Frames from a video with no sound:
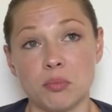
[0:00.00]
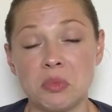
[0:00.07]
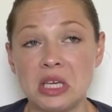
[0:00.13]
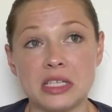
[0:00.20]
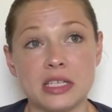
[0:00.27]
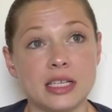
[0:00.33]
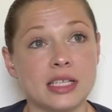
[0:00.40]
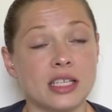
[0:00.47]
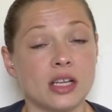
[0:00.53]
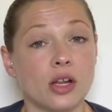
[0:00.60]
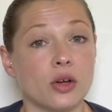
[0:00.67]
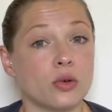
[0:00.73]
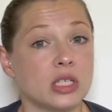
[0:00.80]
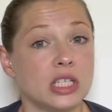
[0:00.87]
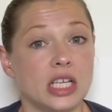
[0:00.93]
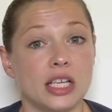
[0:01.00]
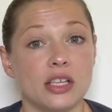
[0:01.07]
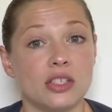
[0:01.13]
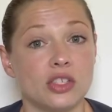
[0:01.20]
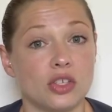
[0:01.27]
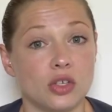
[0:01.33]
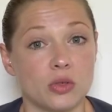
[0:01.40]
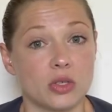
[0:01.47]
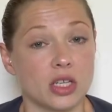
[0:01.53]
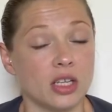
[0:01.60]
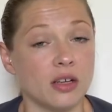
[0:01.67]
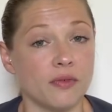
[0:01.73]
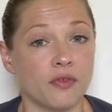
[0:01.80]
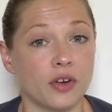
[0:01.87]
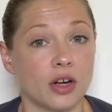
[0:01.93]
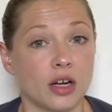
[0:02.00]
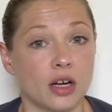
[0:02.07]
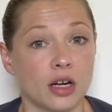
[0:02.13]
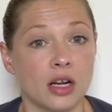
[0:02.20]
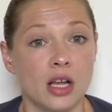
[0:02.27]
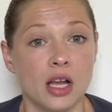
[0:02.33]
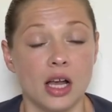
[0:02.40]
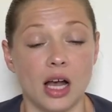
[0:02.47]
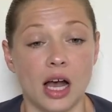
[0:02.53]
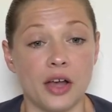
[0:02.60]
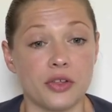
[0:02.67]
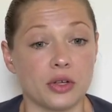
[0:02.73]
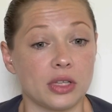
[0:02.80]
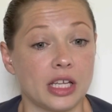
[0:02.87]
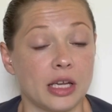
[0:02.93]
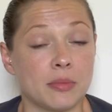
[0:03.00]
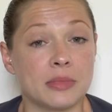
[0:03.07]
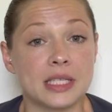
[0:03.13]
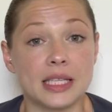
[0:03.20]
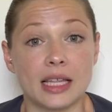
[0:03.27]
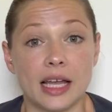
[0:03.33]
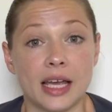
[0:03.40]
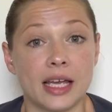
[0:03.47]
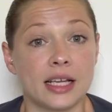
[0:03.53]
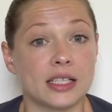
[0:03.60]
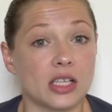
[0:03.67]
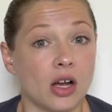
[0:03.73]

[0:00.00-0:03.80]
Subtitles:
PTs and OTs use it for other limbs, legs,